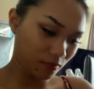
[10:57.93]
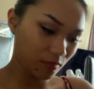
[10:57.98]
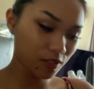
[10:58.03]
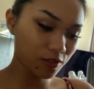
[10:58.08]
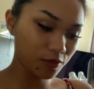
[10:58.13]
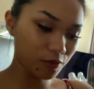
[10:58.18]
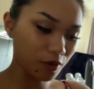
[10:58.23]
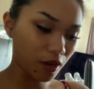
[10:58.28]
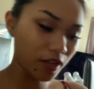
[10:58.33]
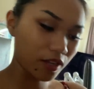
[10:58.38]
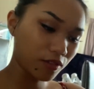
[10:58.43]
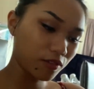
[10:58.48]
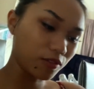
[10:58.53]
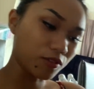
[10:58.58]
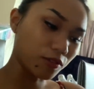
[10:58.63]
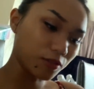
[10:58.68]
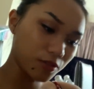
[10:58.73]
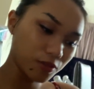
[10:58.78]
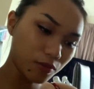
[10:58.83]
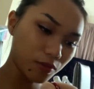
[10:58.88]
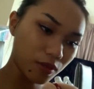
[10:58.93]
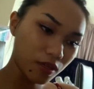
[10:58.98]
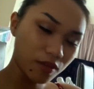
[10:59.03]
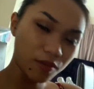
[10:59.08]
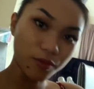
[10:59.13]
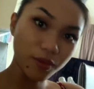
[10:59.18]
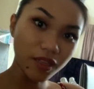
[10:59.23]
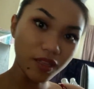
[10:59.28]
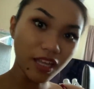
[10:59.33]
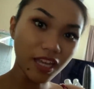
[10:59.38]
so I could also
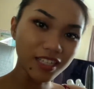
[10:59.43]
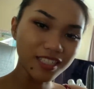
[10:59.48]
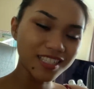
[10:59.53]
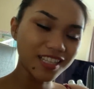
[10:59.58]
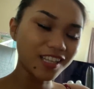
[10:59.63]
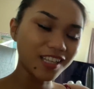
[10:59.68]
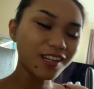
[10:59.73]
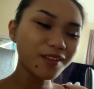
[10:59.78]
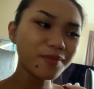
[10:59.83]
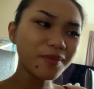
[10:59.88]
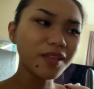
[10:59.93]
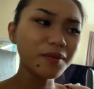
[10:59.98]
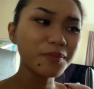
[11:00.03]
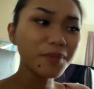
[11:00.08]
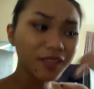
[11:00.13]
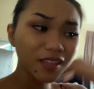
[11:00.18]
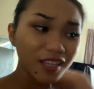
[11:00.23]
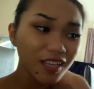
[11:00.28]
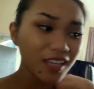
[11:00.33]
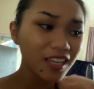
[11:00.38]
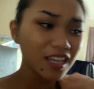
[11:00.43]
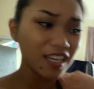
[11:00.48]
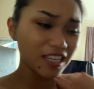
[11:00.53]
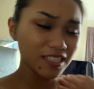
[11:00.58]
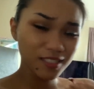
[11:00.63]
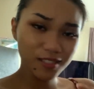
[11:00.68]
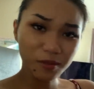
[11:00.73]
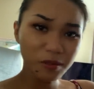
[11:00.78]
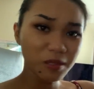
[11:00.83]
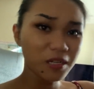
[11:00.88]
relax a little bit. But
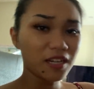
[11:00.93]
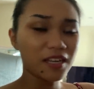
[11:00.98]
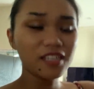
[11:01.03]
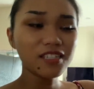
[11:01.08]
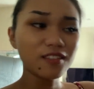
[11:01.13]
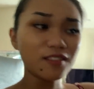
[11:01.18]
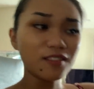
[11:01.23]
it's so nice